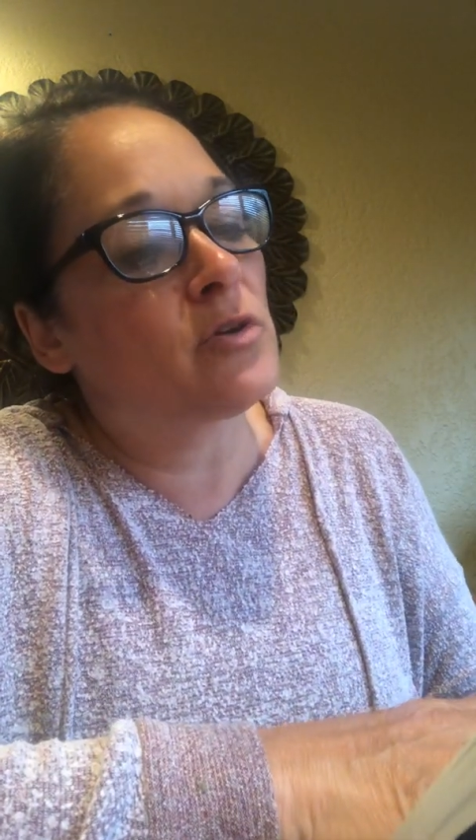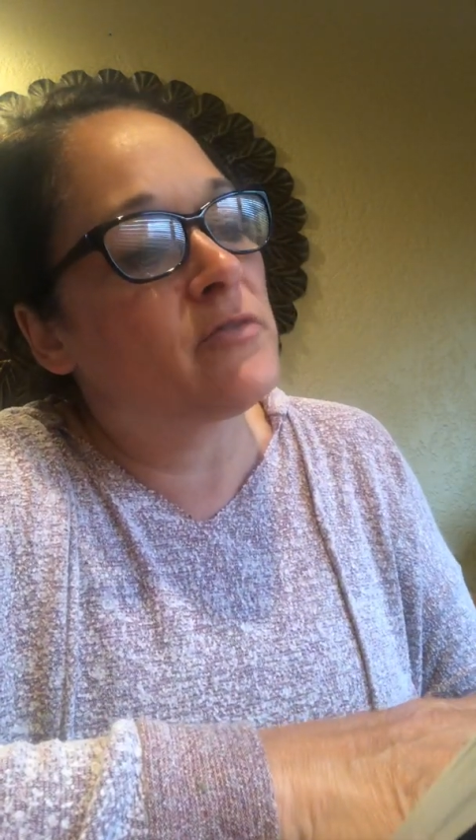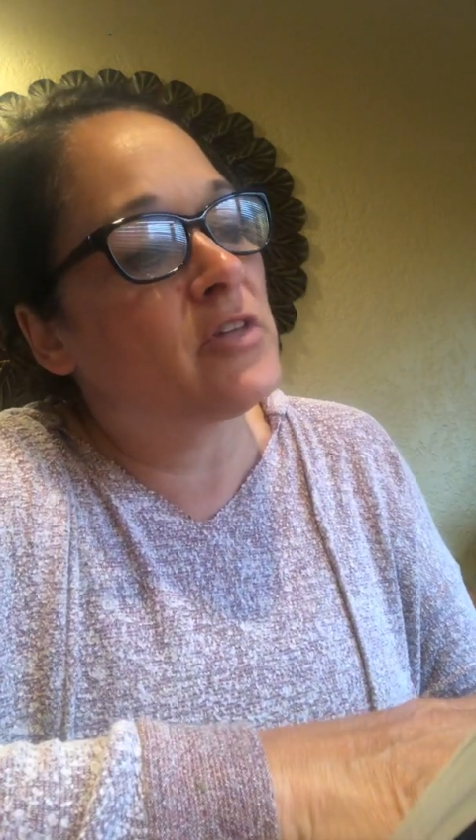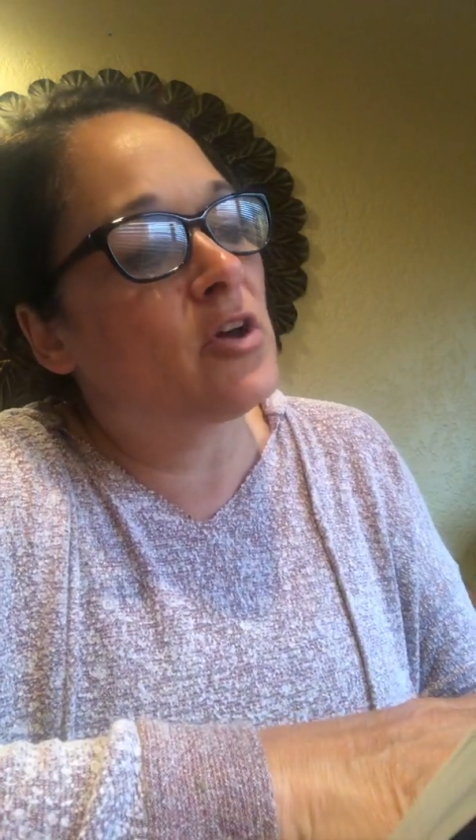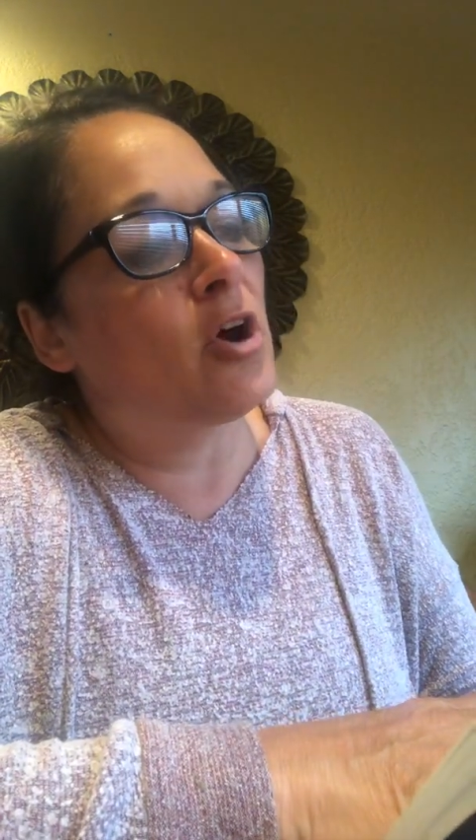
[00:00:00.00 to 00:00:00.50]
of
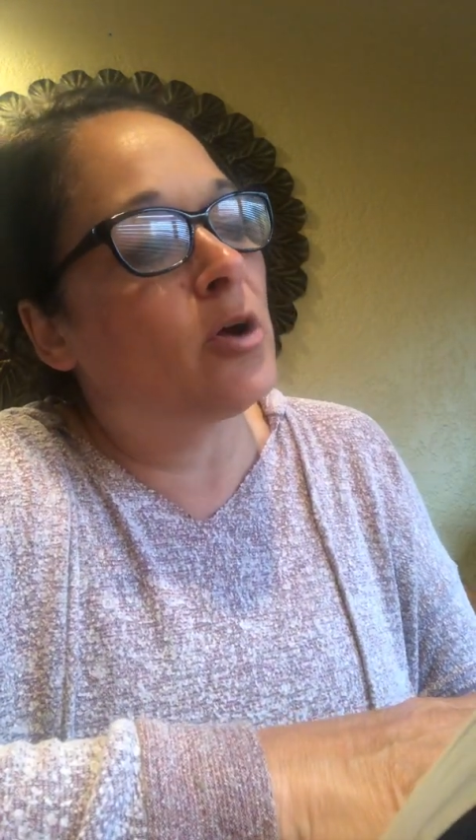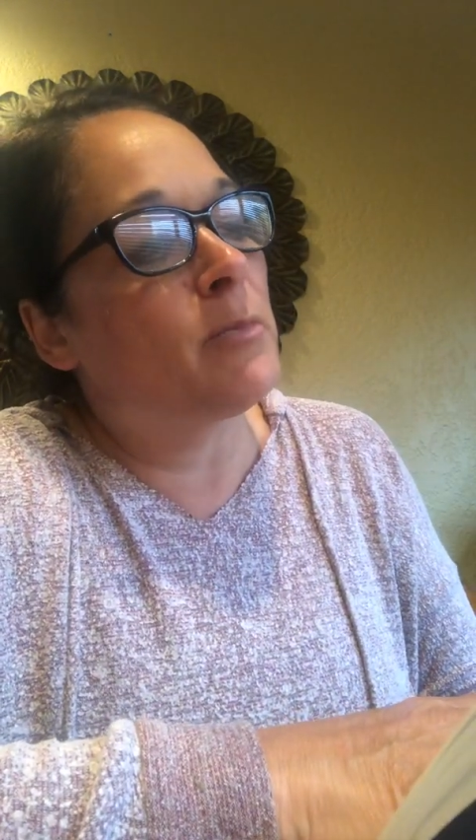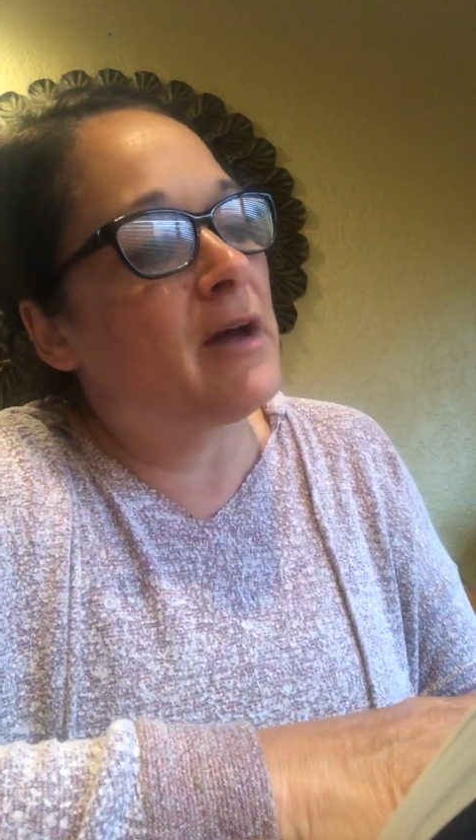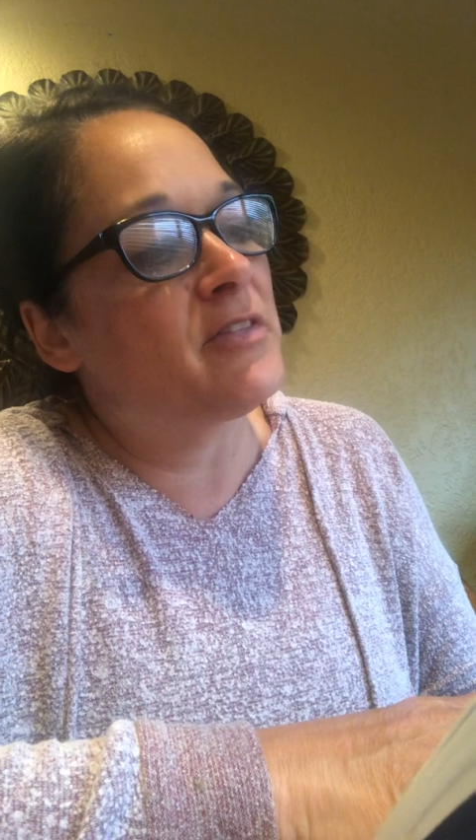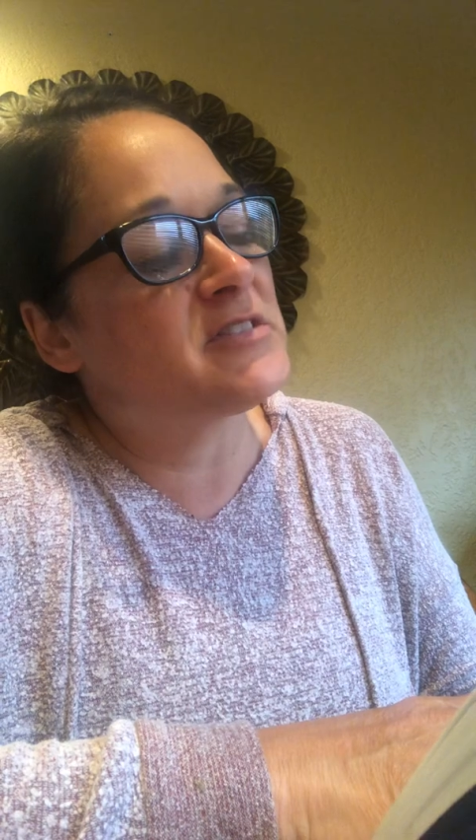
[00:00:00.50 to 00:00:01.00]
the yard
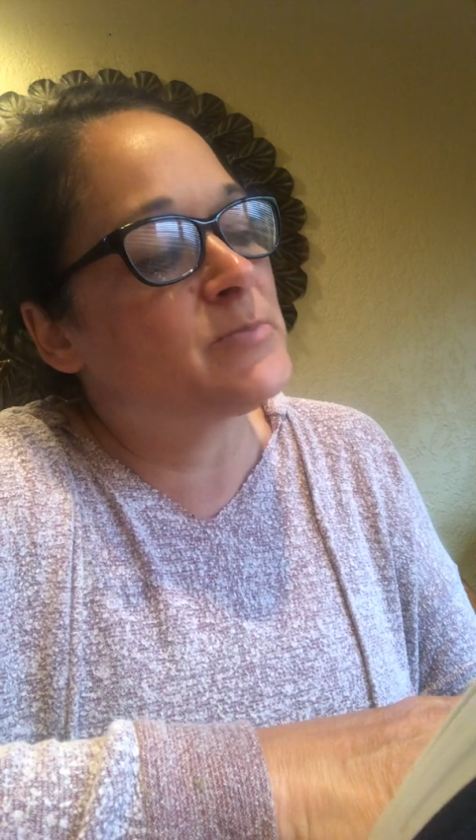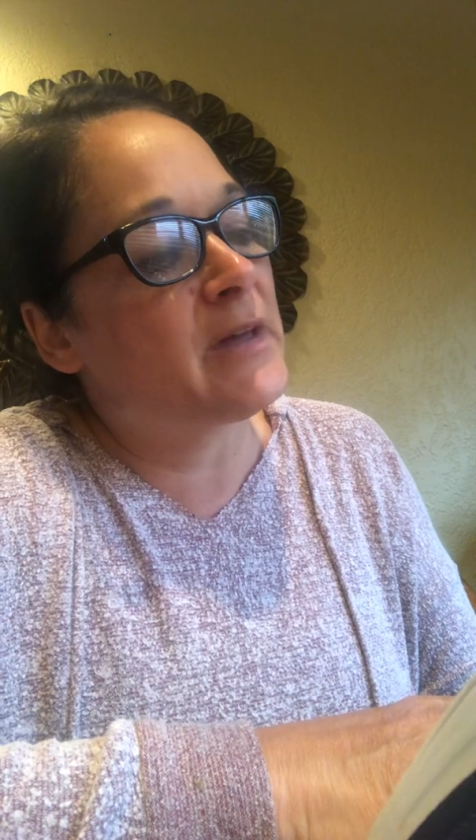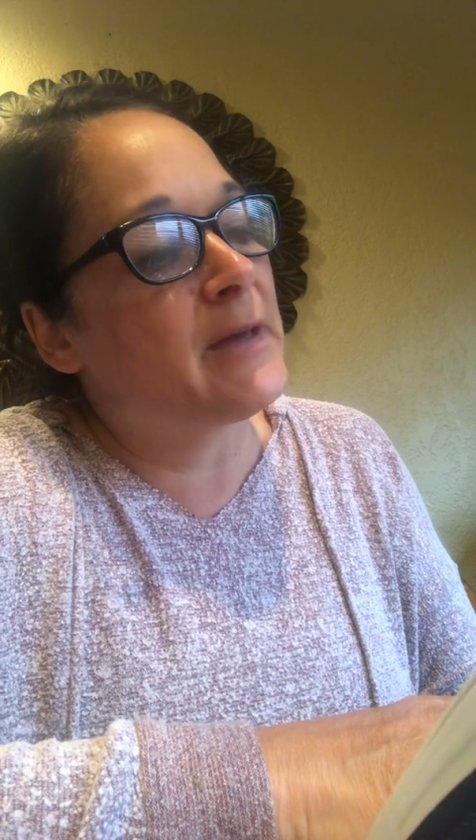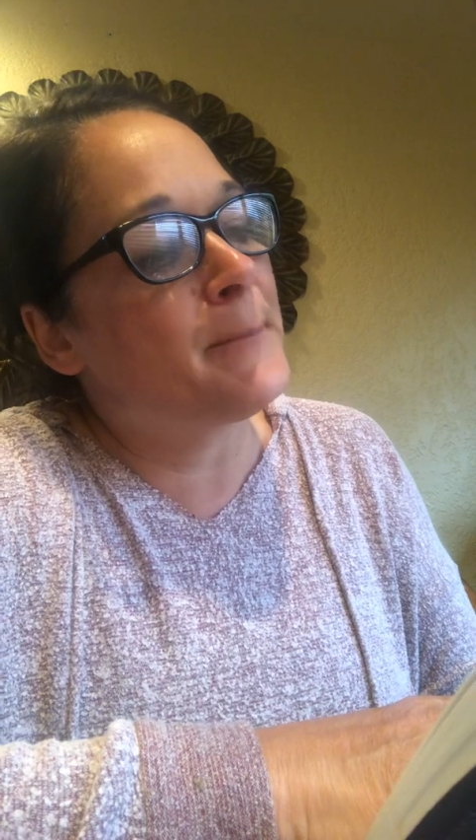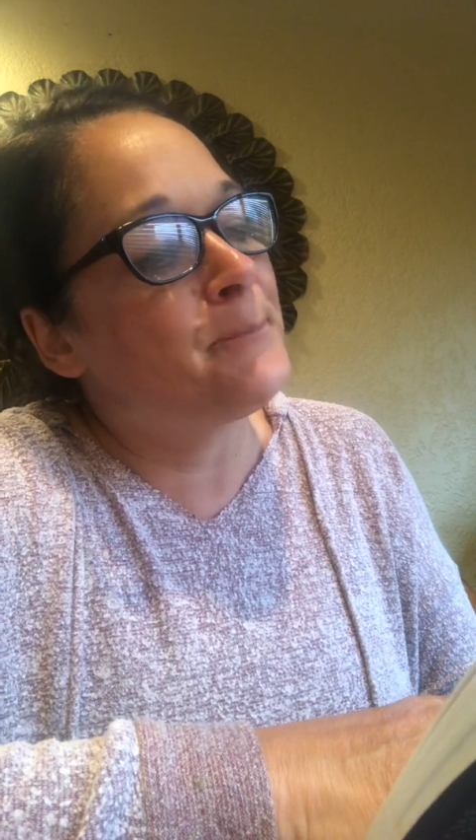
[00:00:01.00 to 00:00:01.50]
by the spigot.